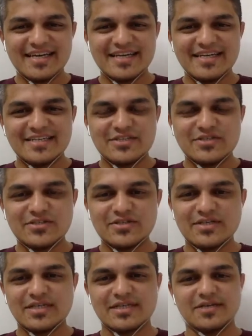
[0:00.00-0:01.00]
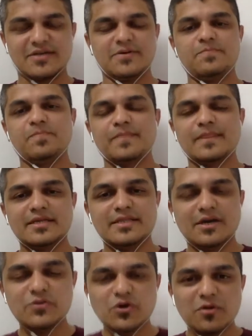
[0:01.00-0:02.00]
So,
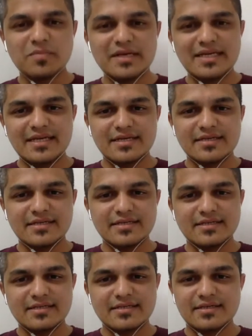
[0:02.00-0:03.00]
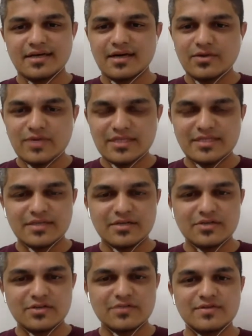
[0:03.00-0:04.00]
now normally, how I
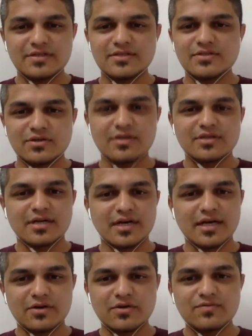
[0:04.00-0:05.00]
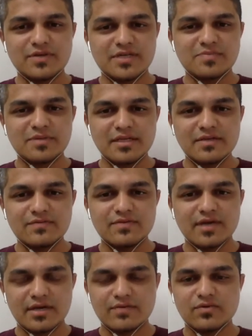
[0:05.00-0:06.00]
start off is, or I always believe
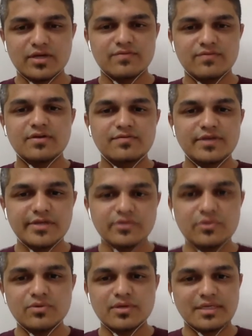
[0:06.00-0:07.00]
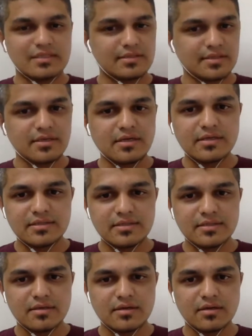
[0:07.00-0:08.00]
that whatever we do as adults,
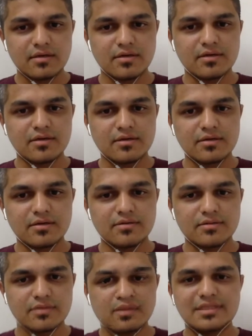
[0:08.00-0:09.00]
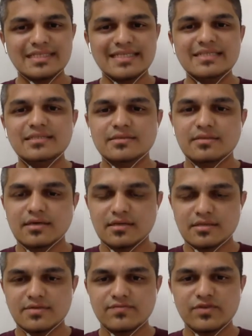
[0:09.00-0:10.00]
the seeds are
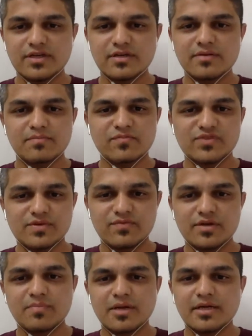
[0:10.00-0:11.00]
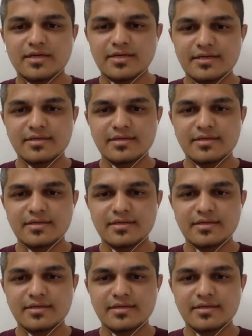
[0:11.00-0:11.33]
somewhere planted